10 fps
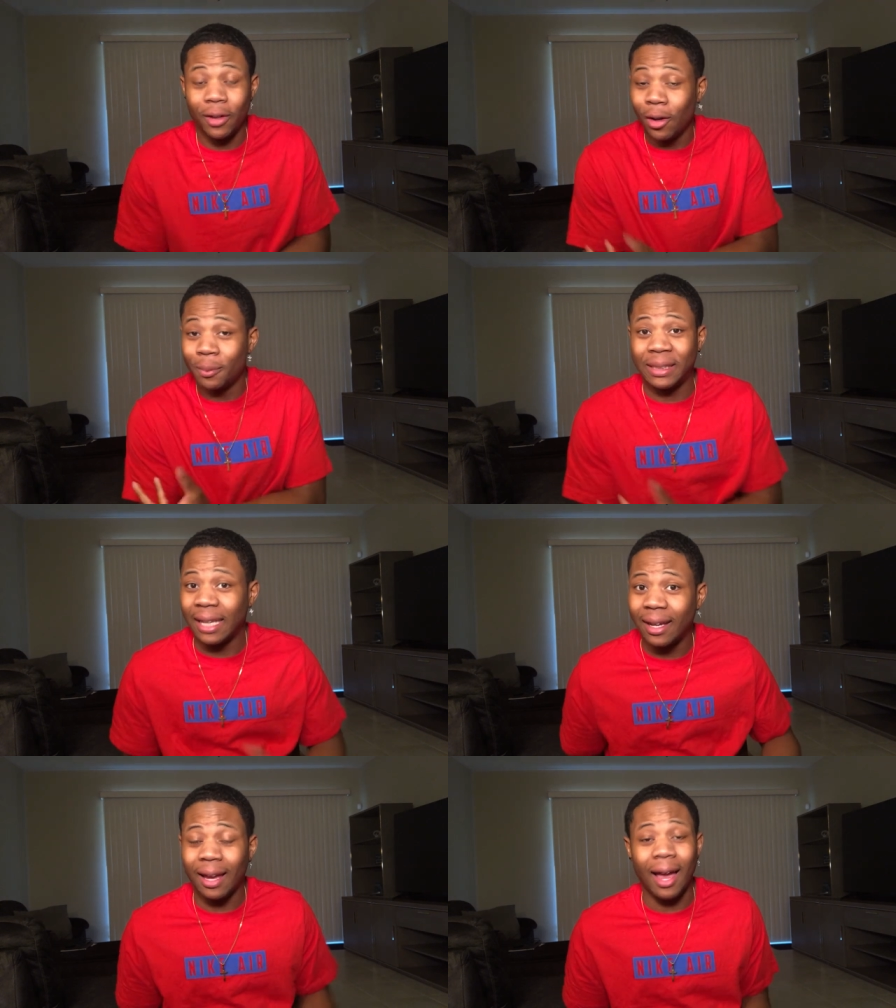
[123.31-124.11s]
You know what I'm
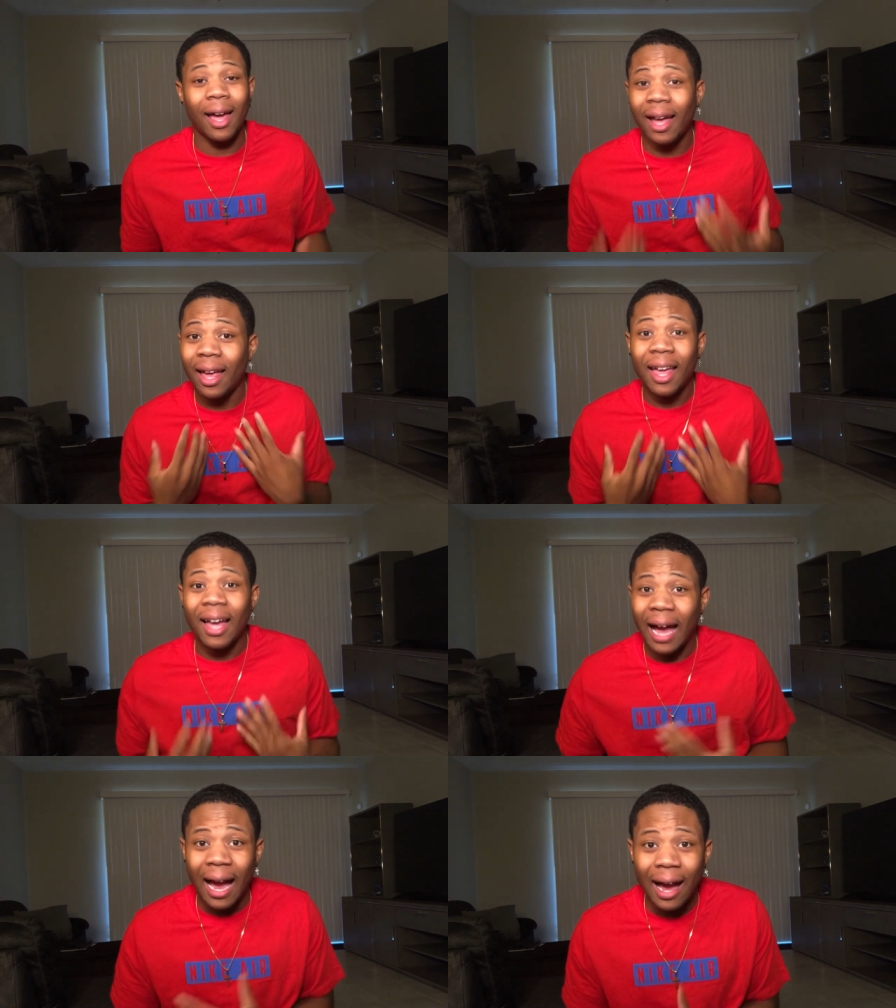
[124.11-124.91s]
saying? I
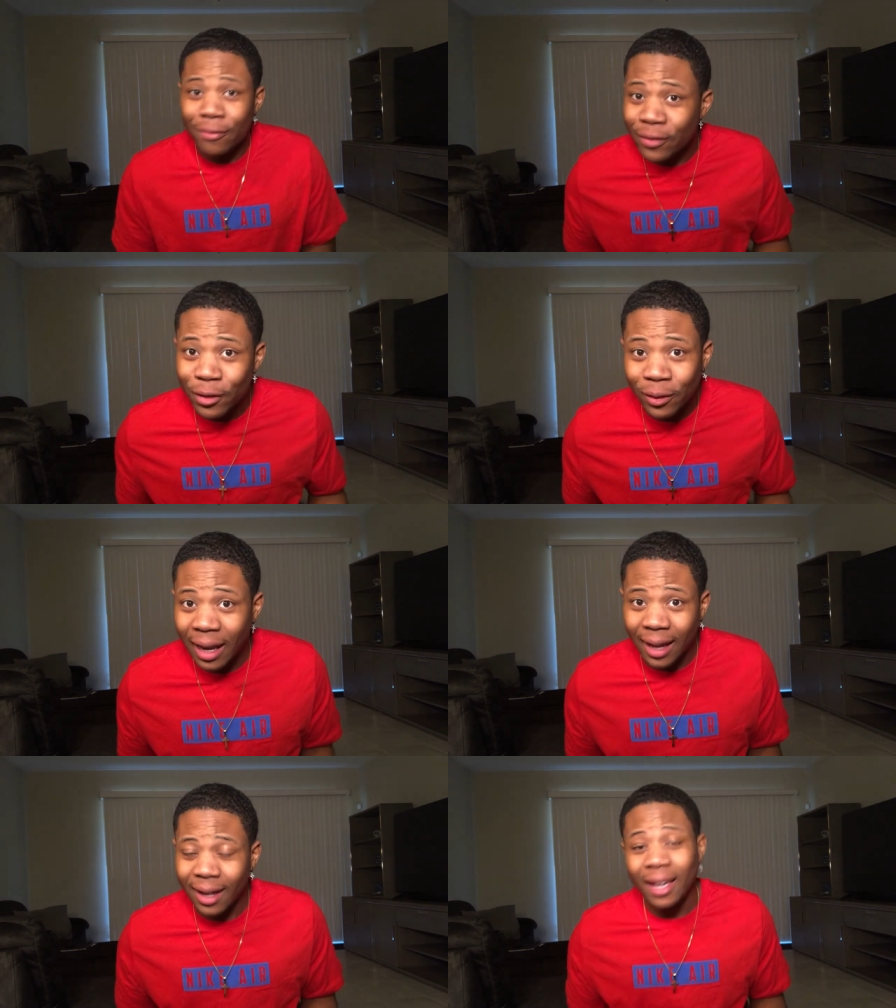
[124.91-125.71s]
I feel
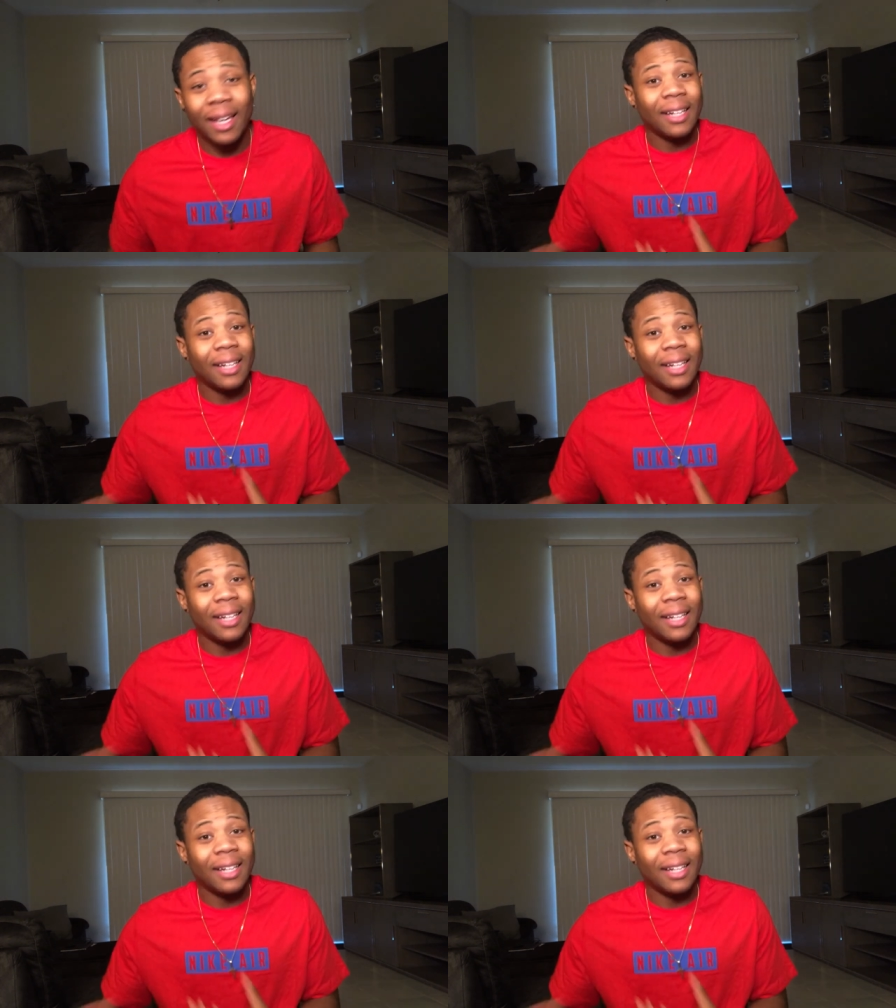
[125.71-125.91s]
like